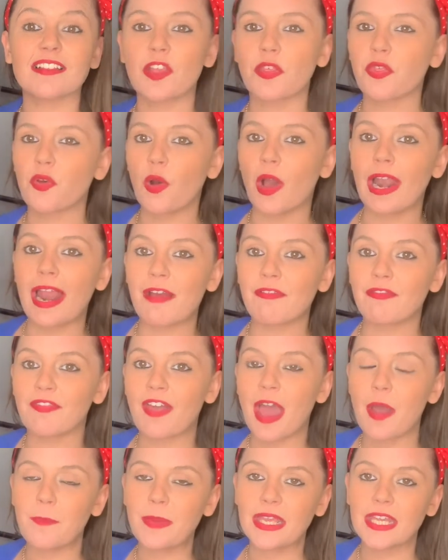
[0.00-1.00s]
I thought I'd have
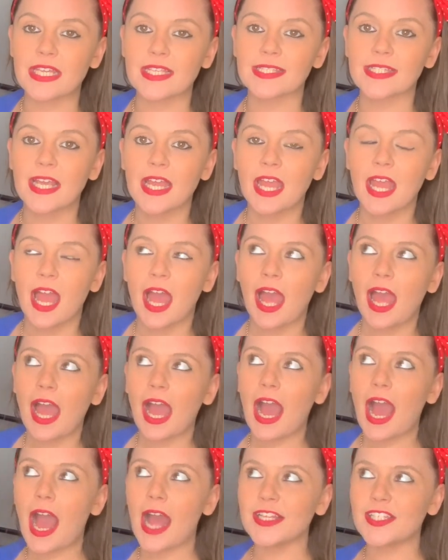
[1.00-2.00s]
that because
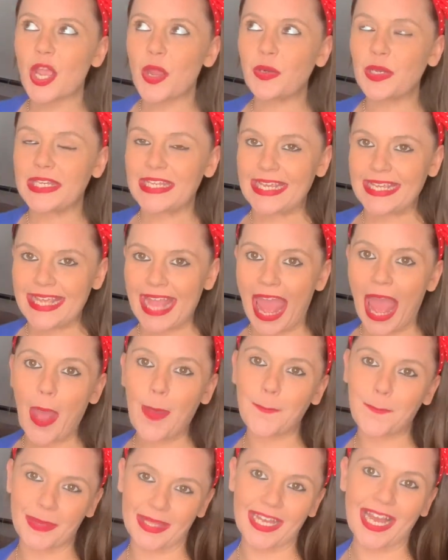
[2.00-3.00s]
I don't need it yet,
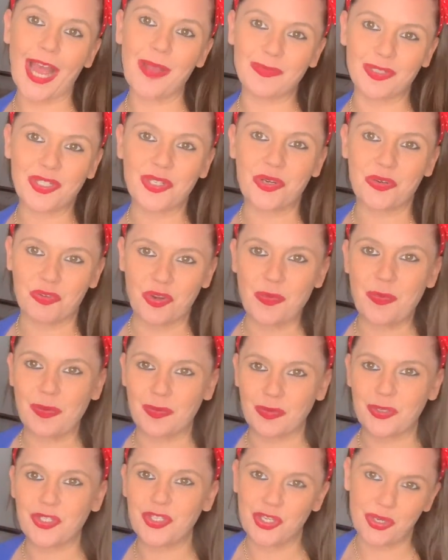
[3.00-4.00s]
but I'm sure Ruby
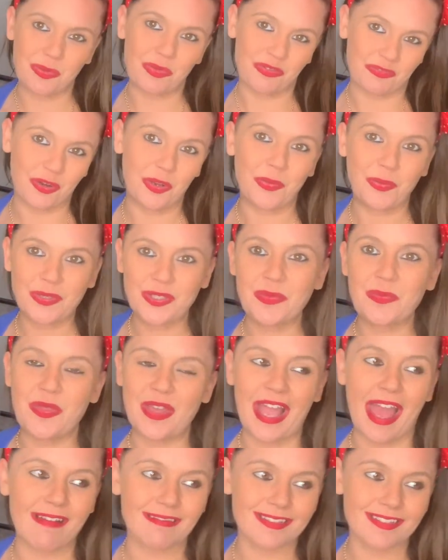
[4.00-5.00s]
will chew through
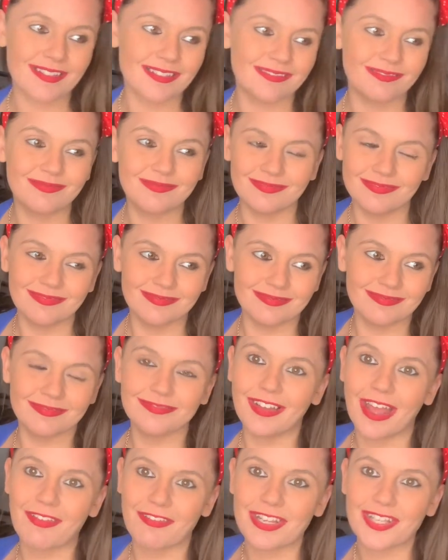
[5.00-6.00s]
something else
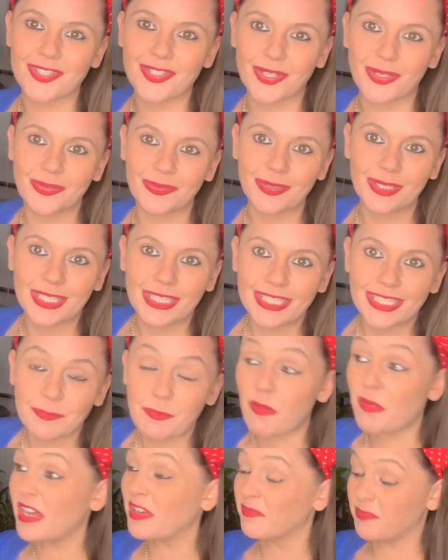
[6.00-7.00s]
very soon.
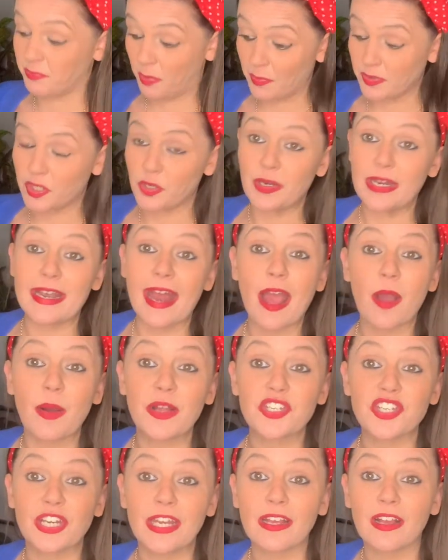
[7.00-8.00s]
Probably doing it now,
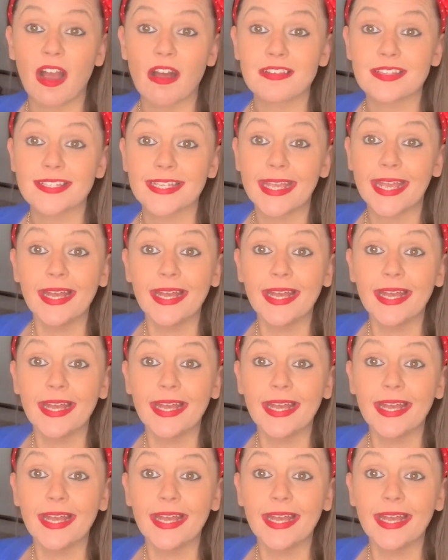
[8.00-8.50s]
actually. I can't see